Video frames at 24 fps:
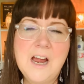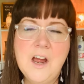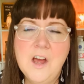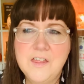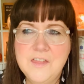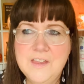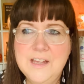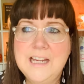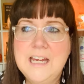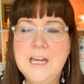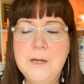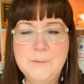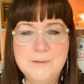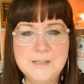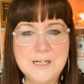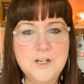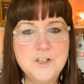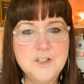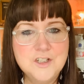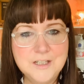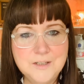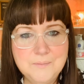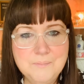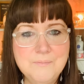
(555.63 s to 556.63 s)
I think it would
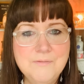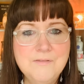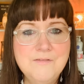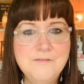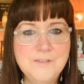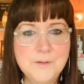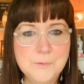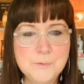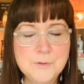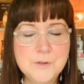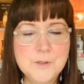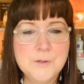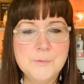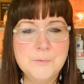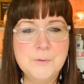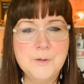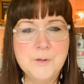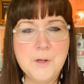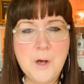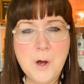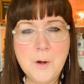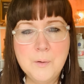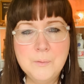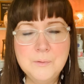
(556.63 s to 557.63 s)
actually filter through
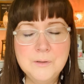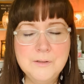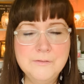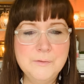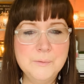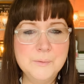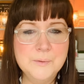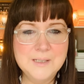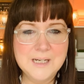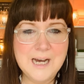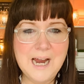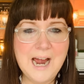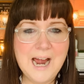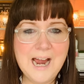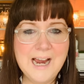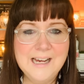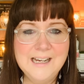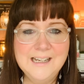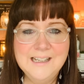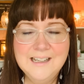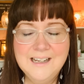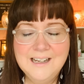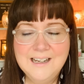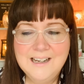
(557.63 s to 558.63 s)
the whole of your
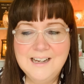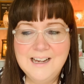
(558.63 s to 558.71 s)
day